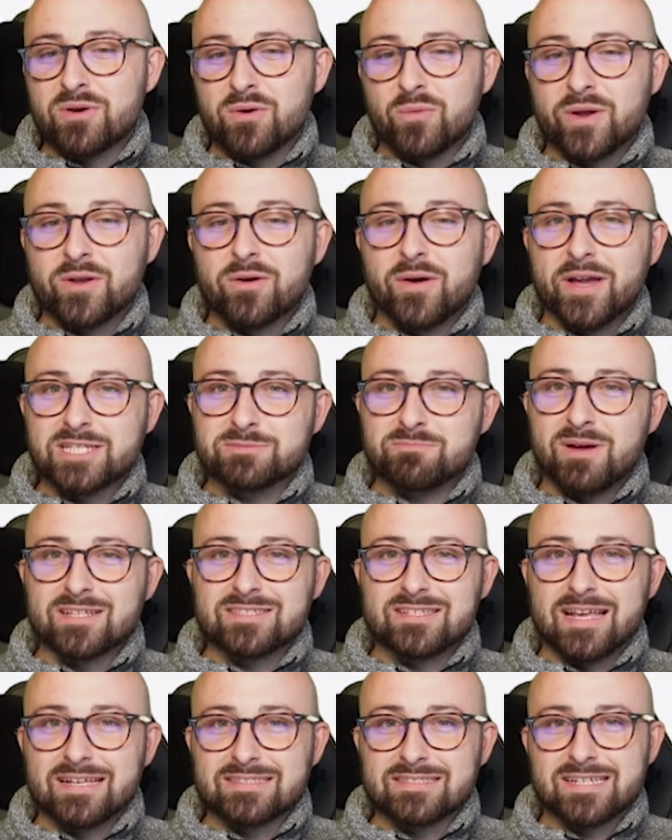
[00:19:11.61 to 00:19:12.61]
but we're not
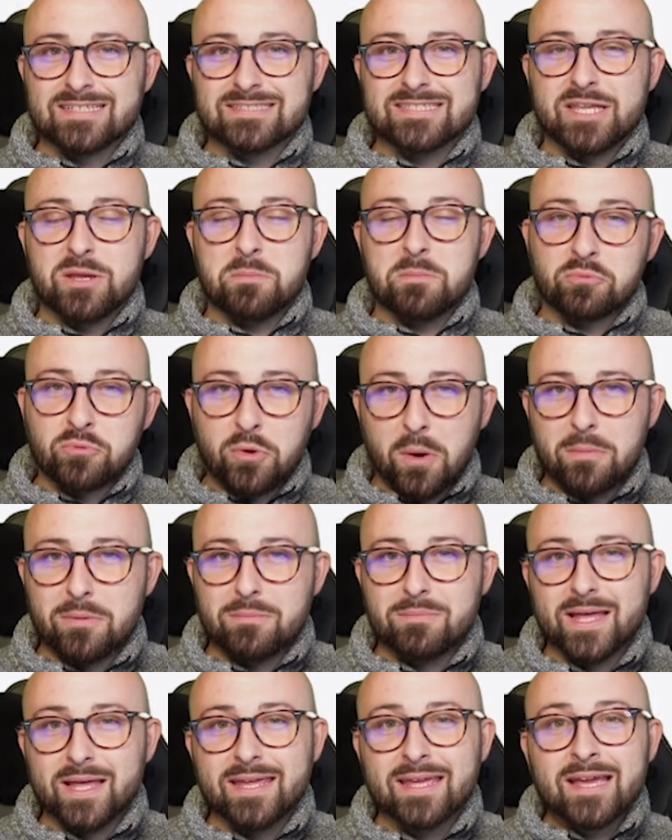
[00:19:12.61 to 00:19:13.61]
expecting that to continue
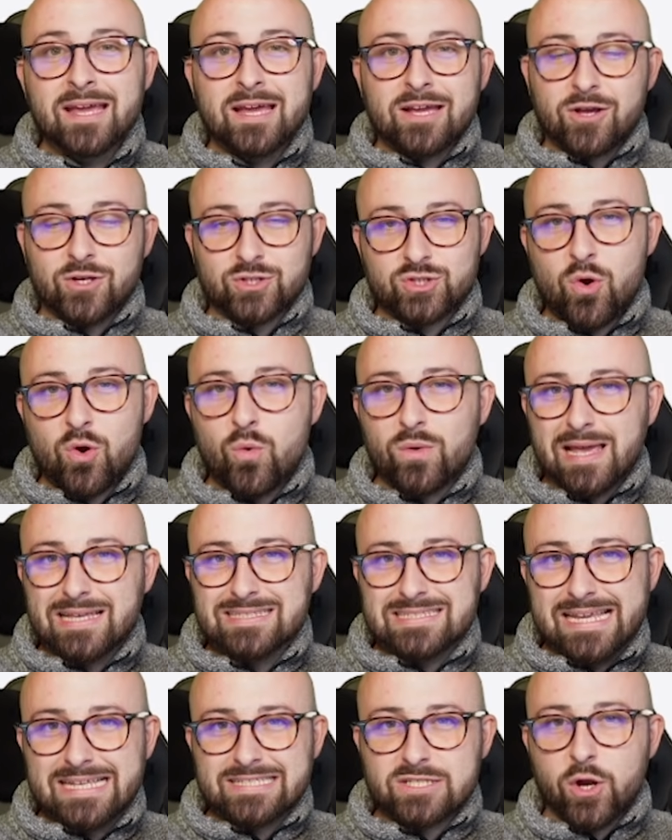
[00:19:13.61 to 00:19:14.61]
probably because
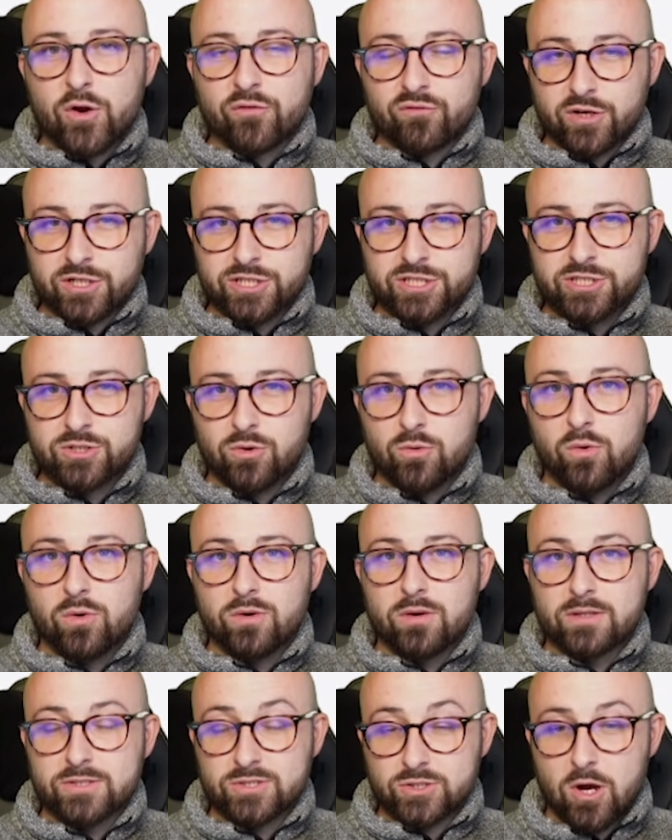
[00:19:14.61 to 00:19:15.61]
Cornet's is over a
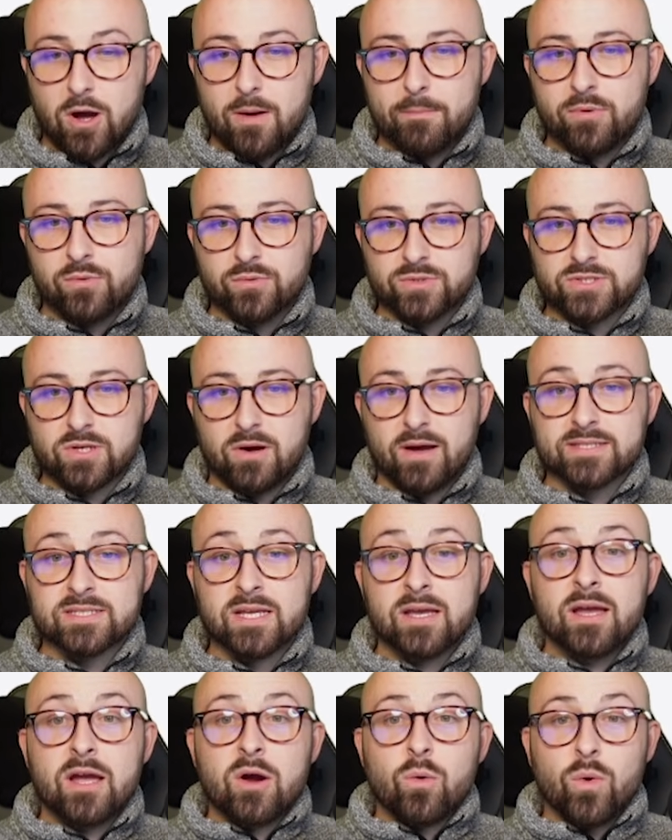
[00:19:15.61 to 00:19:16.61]
short sample size,